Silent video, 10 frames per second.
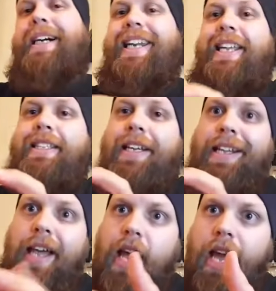But it's
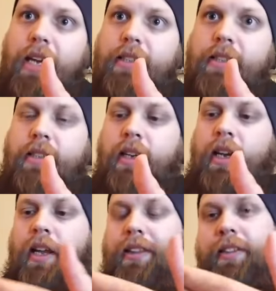glass.
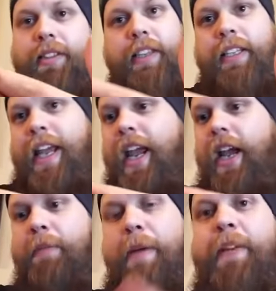
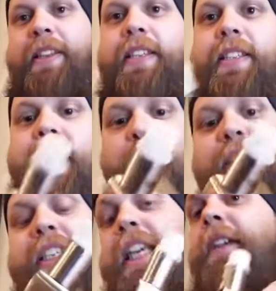Damn, I mean, this thing
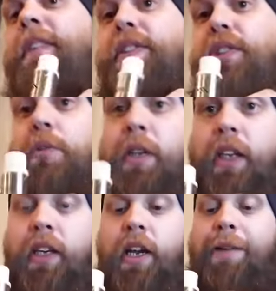was given to me